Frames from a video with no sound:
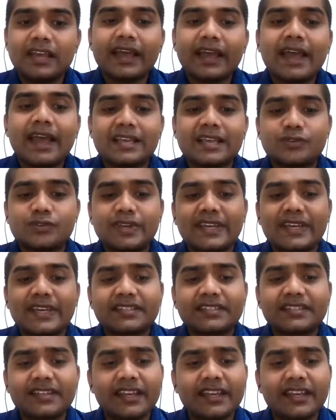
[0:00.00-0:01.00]
As we can
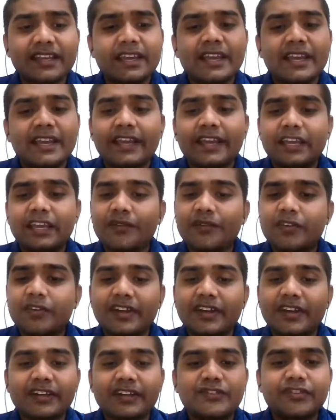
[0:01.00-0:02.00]
see in
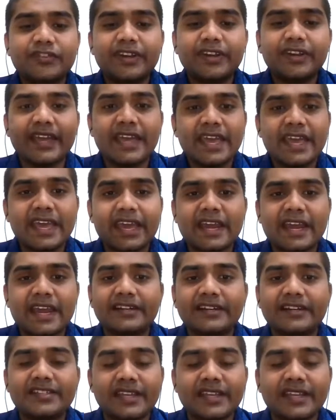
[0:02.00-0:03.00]
figure 3a
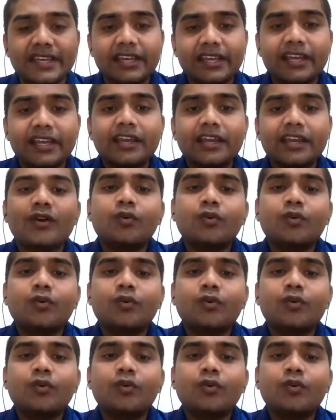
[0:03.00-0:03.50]
and c,